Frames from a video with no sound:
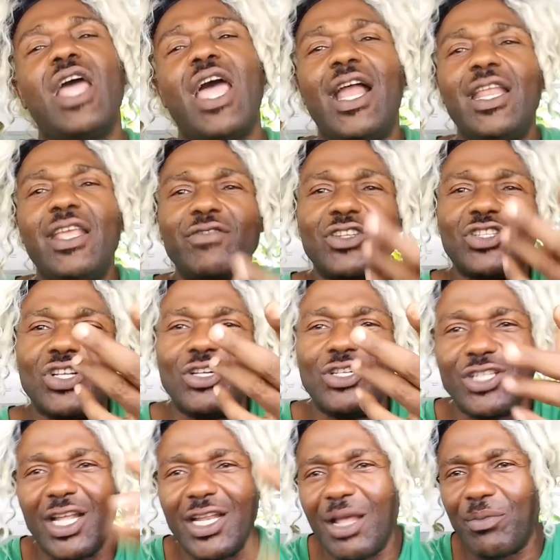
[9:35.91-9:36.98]
I leave the
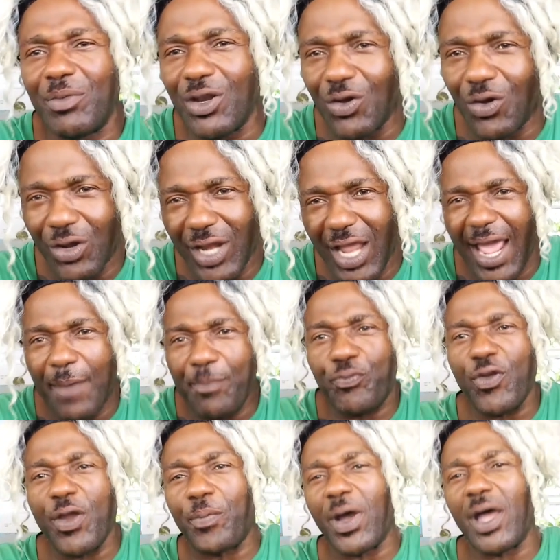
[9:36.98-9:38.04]
children them alone. Yeah,
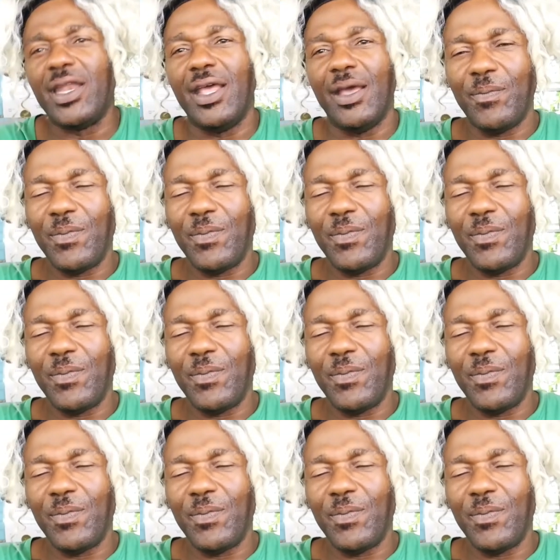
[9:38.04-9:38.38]
prep on them.